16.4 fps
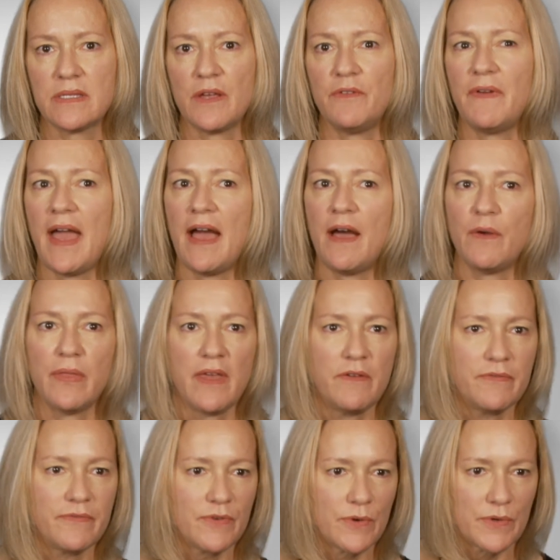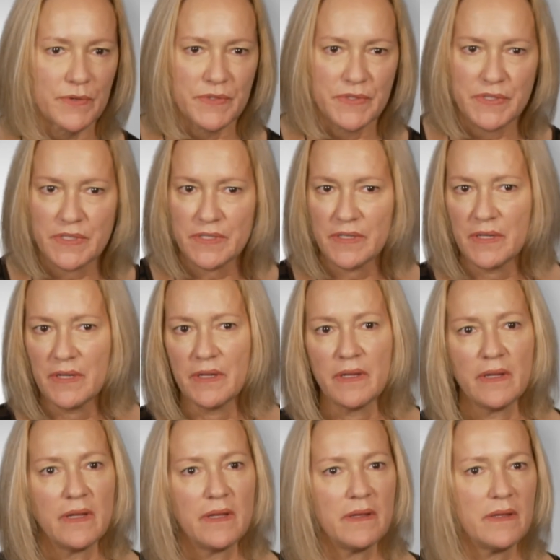of how they first
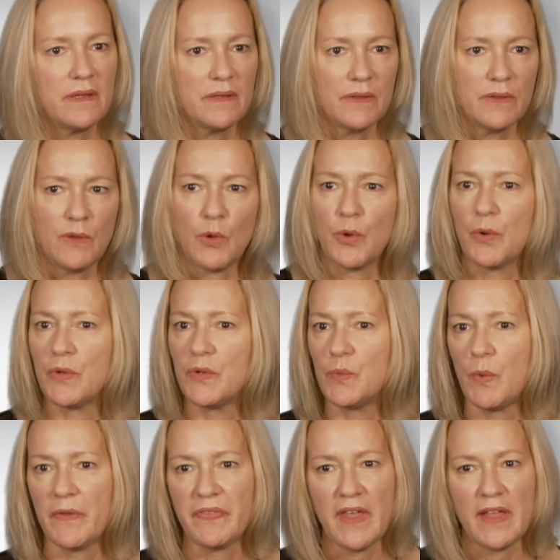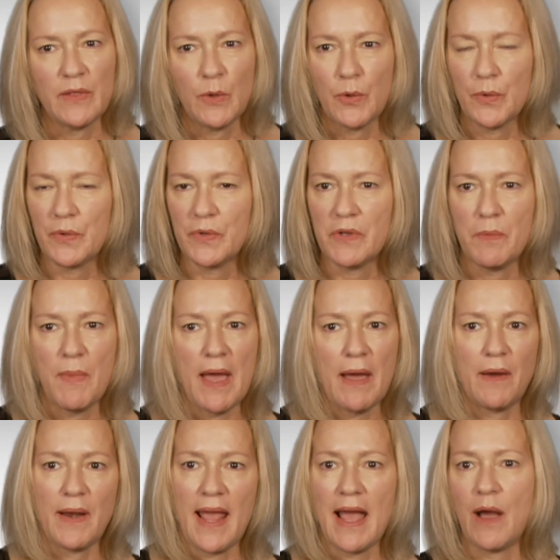learned what they learned
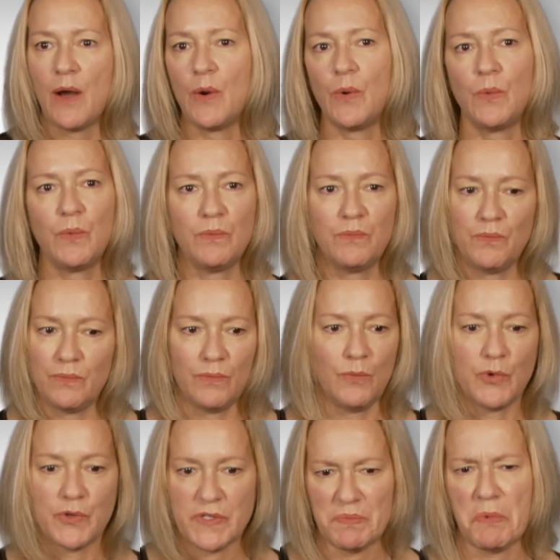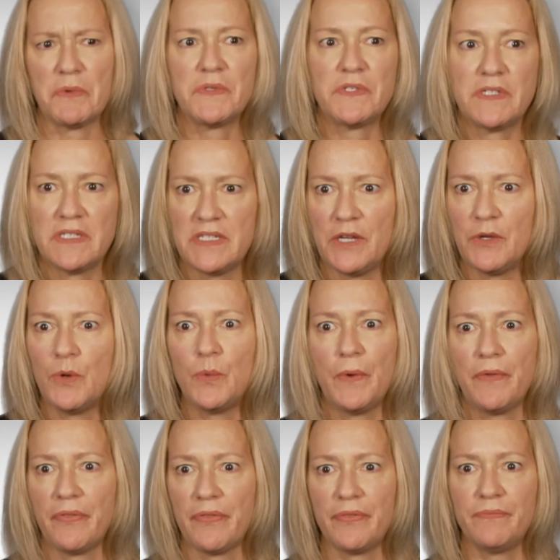about how we're supposed to deal
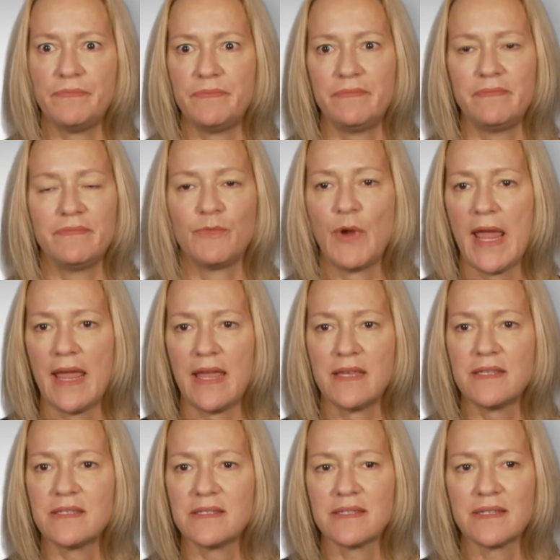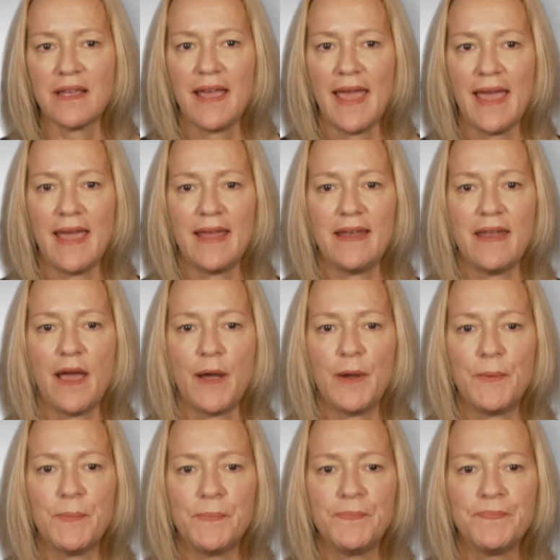with race.
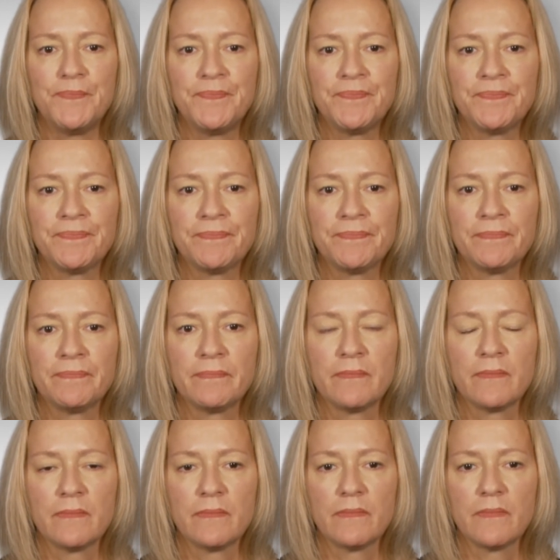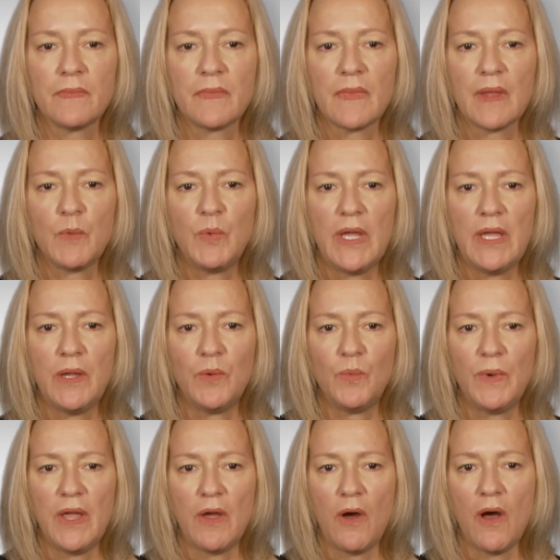And
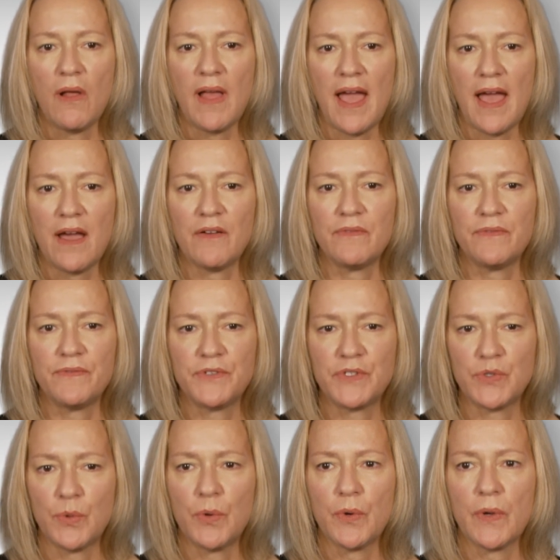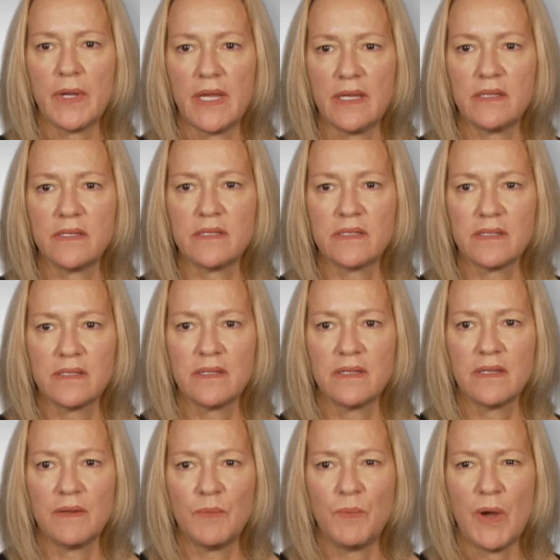we all have stories,
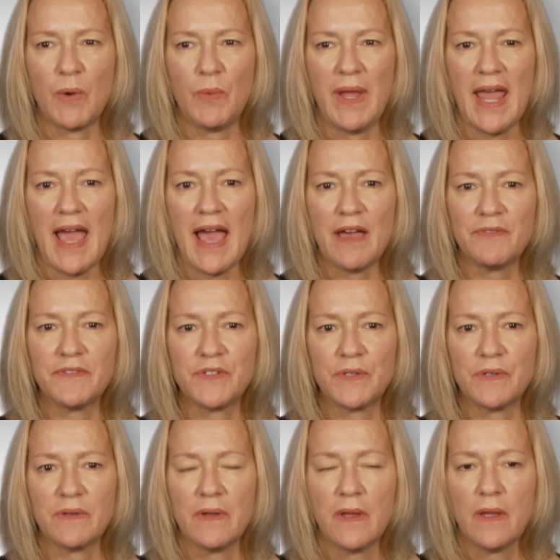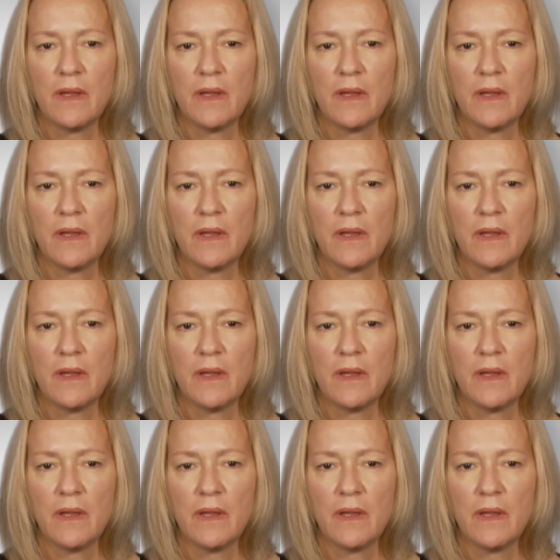but we have to